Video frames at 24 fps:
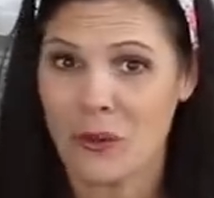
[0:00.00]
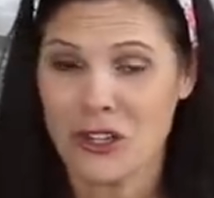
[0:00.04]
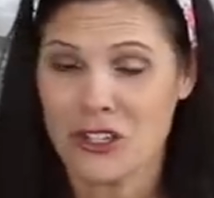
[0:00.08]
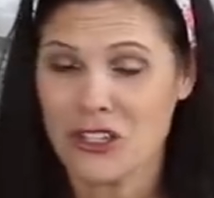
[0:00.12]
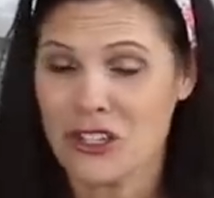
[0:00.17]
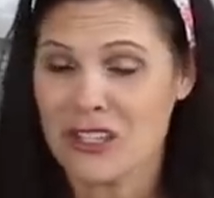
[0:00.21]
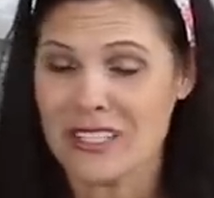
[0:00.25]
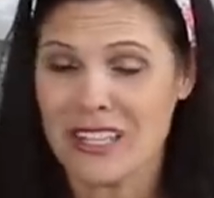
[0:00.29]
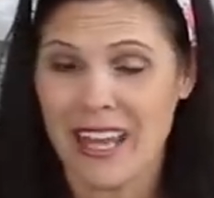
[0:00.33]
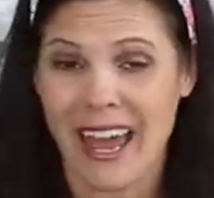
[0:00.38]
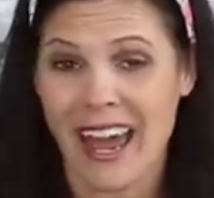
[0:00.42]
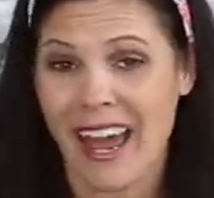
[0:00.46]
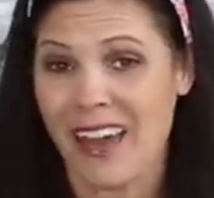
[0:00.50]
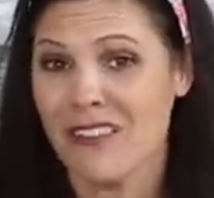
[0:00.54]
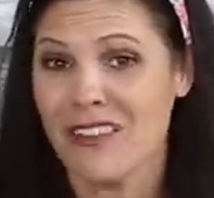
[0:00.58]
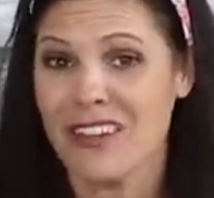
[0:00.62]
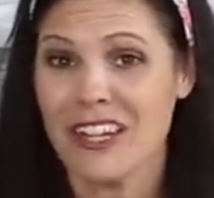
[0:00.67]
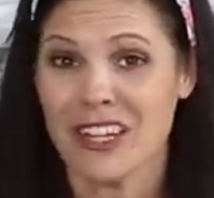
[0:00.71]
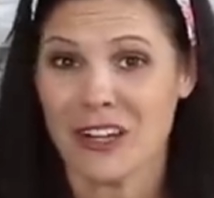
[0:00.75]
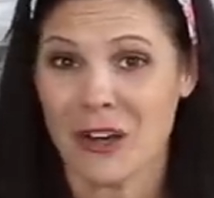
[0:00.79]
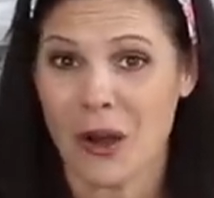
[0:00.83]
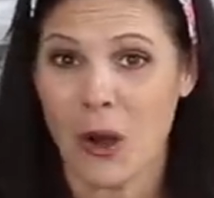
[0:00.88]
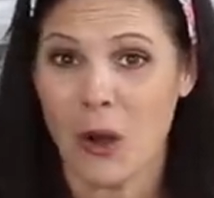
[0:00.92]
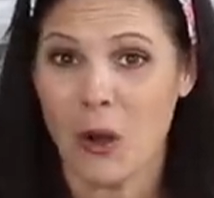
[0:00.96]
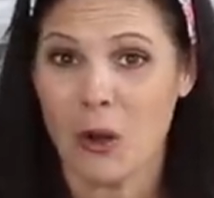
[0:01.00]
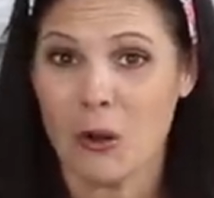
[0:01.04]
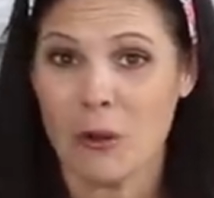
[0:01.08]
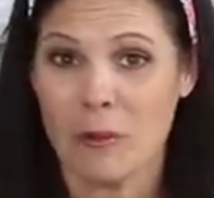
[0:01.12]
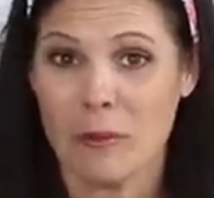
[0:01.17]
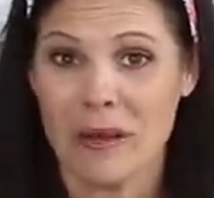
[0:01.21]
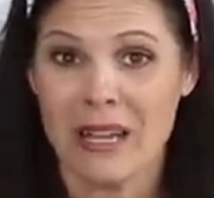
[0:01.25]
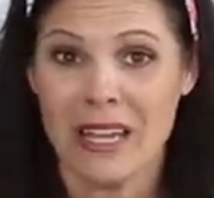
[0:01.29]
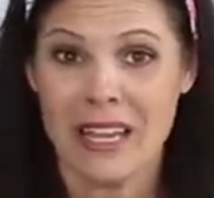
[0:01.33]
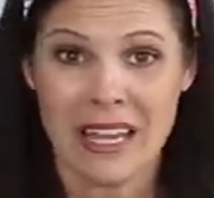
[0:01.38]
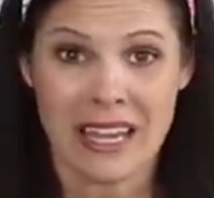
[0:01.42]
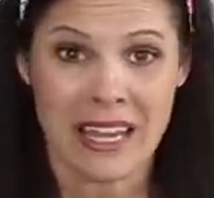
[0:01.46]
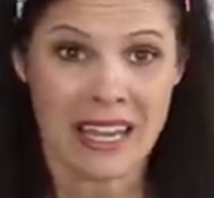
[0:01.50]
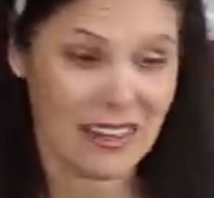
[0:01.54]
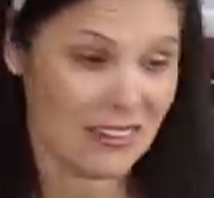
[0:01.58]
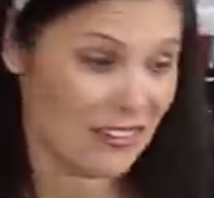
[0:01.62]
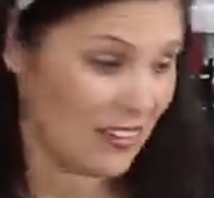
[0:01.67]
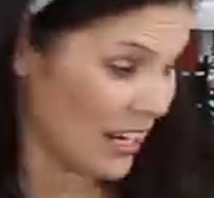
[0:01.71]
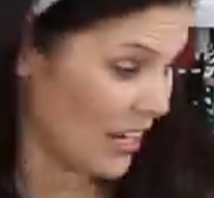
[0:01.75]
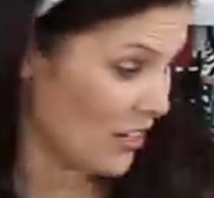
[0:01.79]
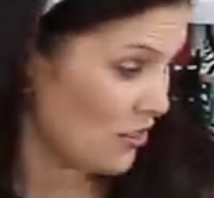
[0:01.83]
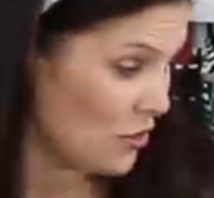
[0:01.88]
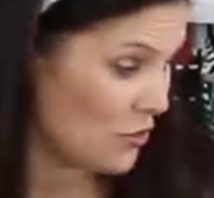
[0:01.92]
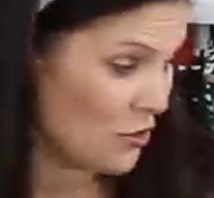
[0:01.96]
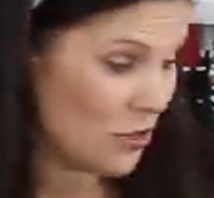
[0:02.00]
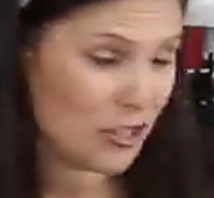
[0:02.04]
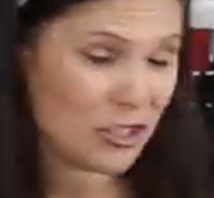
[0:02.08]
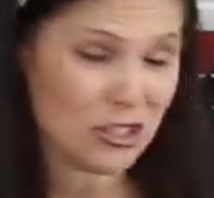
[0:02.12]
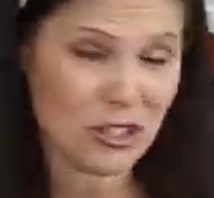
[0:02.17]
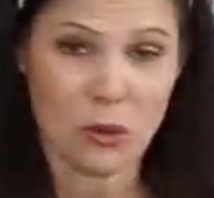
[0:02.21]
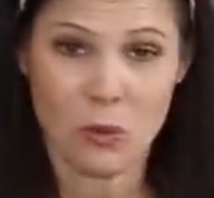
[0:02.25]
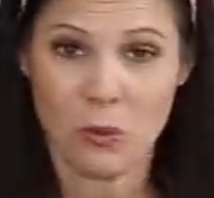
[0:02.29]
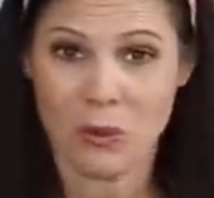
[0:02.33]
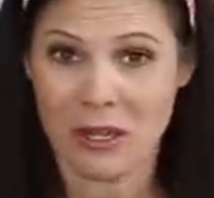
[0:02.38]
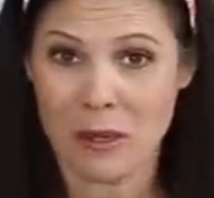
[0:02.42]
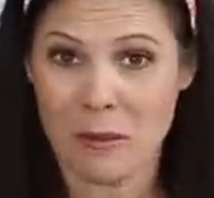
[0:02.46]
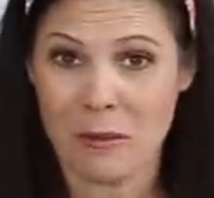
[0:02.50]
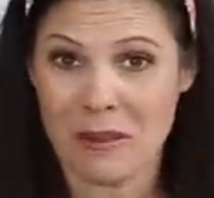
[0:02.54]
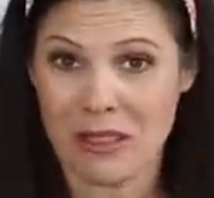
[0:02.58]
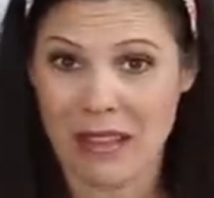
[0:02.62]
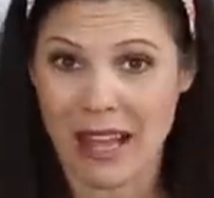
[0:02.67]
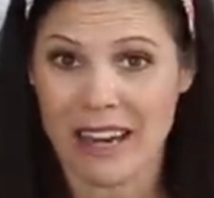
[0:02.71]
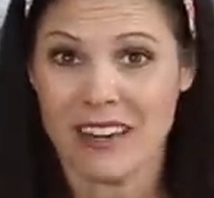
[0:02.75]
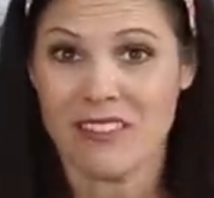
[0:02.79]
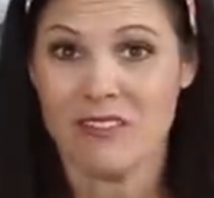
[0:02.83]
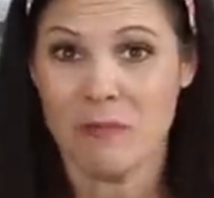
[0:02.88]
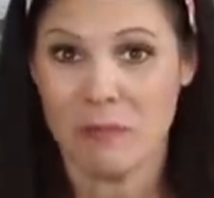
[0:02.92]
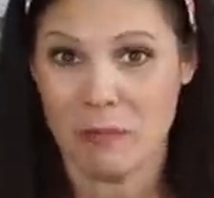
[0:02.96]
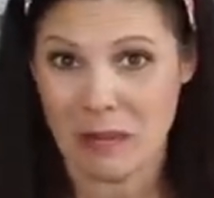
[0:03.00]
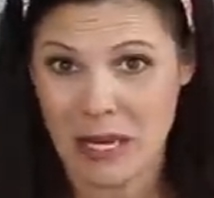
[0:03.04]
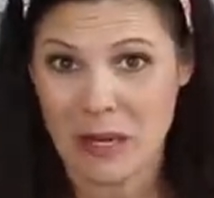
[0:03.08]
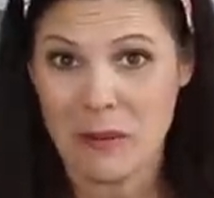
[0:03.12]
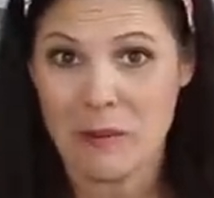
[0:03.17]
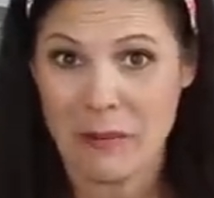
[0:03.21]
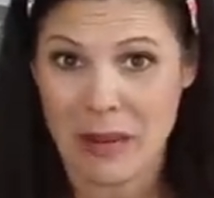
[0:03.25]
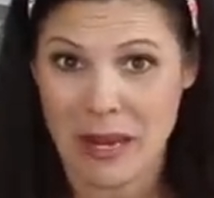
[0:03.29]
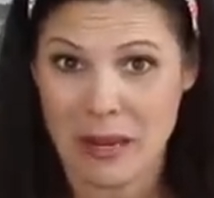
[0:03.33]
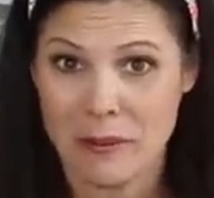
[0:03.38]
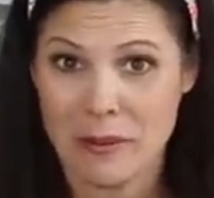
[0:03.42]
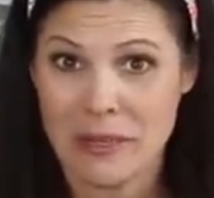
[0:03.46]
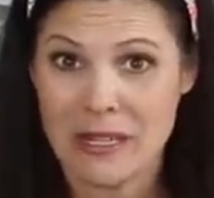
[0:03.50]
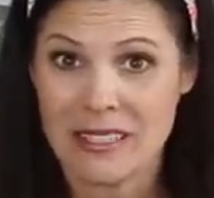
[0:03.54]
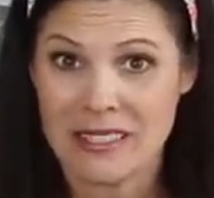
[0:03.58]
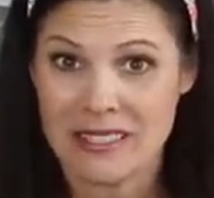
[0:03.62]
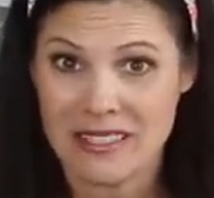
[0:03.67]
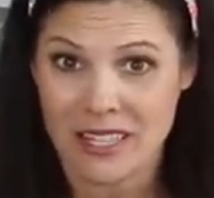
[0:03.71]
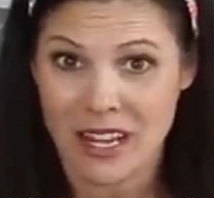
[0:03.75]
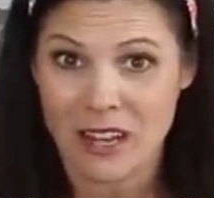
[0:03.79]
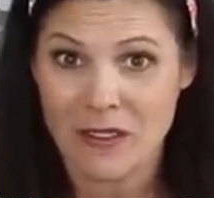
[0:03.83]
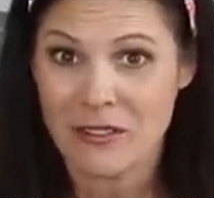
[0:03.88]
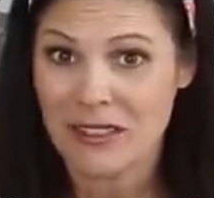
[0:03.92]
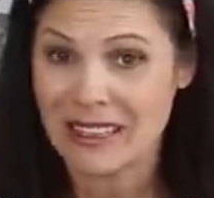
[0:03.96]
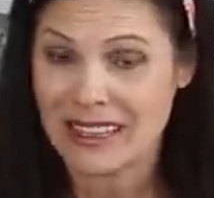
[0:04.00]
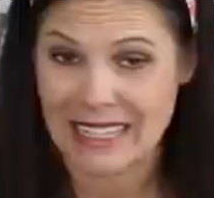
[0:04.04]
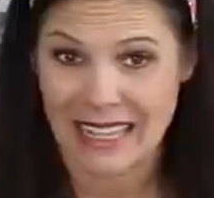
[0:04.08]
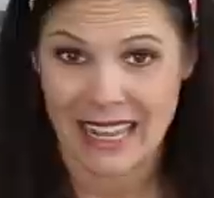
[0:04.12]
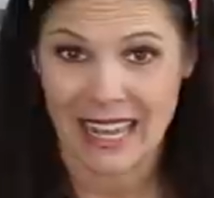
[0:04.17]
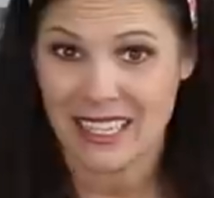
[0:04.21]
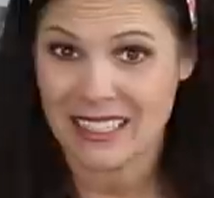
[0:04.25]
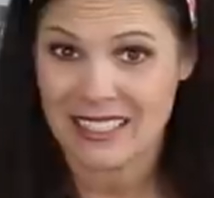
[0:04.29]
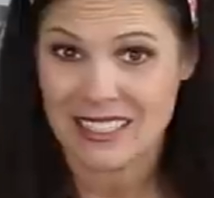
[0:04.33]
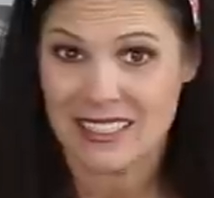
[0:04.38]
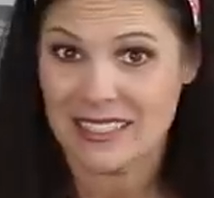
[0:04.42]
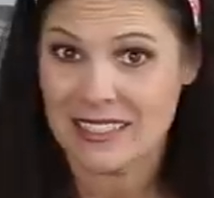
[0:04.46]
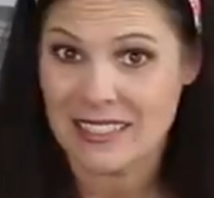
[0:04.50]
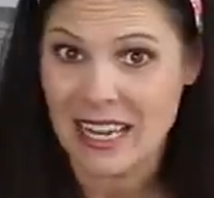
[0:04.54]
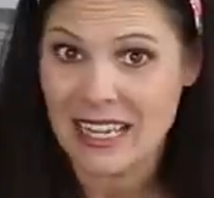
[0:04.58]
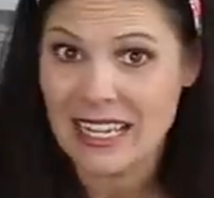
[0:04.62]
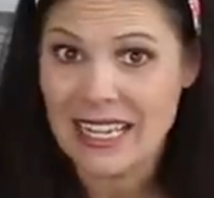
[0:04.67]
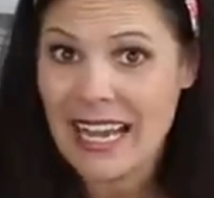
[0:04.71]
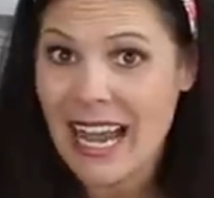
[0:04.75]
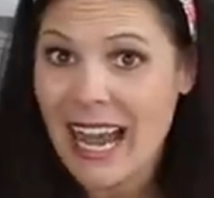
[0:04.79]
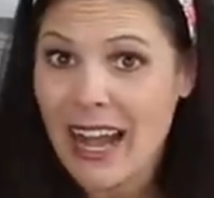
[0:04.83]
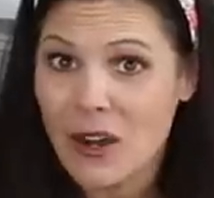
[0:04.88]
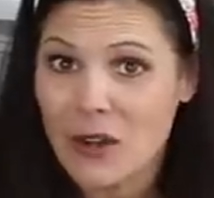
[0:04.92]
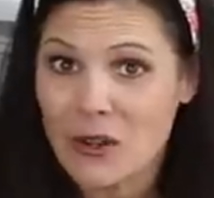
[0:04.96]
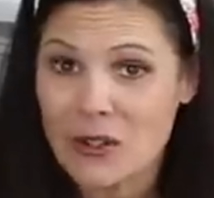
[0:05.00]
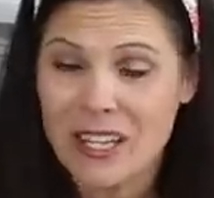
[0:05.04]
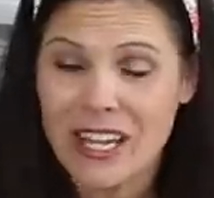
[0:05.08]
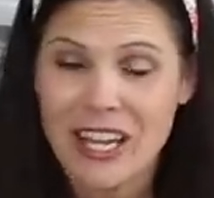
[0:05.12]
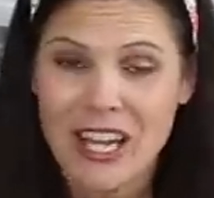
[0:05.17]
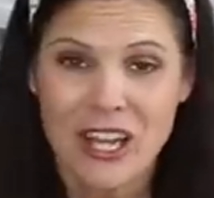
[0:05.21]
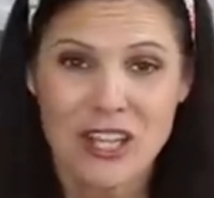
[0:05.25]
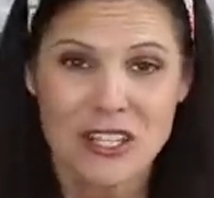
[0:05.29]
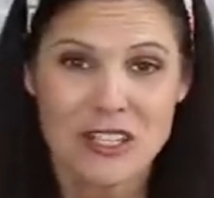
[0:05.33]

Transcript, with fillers: or just having it home in case you just don't want a lot of big baby stuff that's setting out.